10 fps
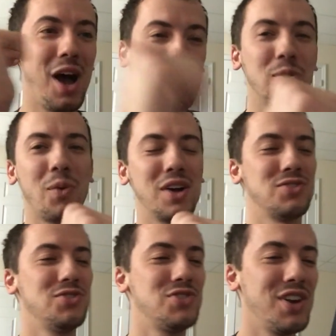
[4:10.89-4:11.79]
I'm gonna
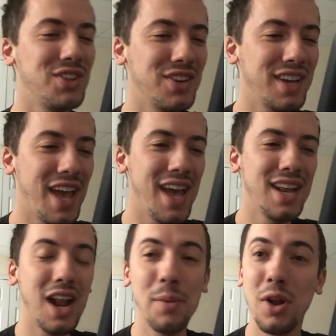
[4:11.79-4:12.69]
watch the trailer
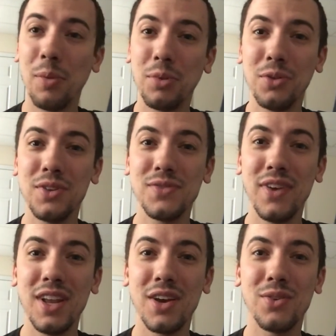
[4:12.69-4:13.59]
again and I'm gonna upload this
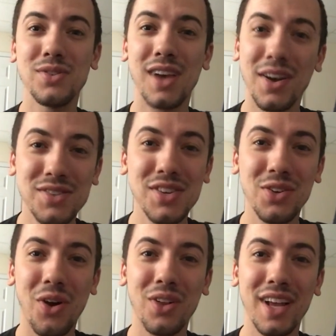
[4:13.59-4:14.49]
video. So I'll see
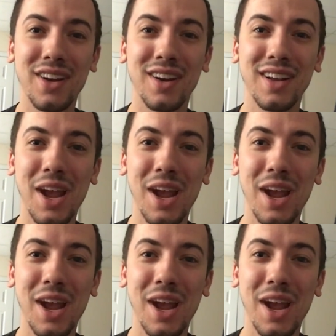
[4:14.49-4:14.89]
you all later.